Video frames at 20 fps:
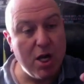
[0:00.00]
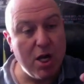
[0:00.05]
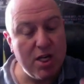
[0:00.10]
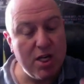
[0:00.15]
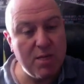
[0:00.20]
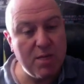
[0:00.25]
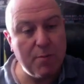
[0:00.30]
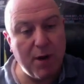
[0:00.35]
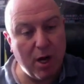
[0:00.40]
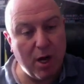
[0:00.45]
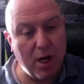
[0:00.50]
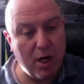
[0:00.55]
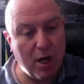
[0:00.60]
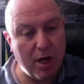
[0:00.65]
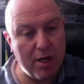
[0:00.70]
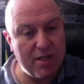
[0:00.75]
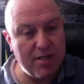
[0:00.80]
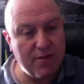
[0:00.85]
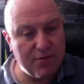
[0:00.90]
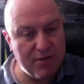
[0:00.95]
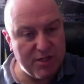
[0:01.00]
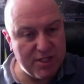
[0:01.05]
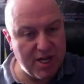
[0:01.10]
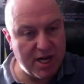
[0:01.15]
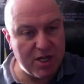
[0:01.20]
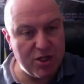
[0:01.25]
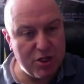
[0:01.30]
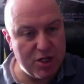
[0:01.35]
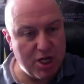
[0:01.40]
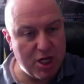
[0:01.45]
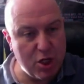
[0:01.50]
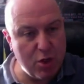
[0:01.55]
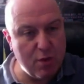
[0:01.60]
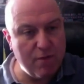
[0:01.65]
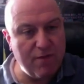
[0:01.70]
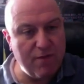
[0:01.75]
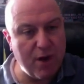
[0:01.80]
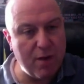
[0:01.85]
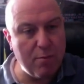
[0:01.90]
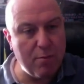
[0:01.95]
This is about I like the different sections here.
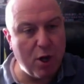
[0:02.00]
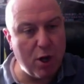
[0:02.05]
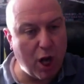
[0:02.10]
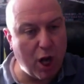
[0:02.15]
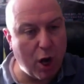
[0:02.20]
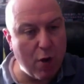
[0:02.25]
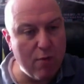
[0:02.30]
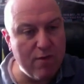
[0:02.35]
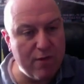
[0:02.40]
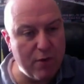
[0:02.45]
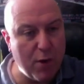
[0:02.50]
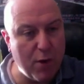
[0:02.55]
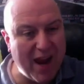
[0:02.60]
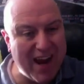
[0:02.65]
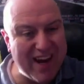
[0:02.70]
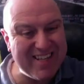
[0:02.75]
Unified market overview,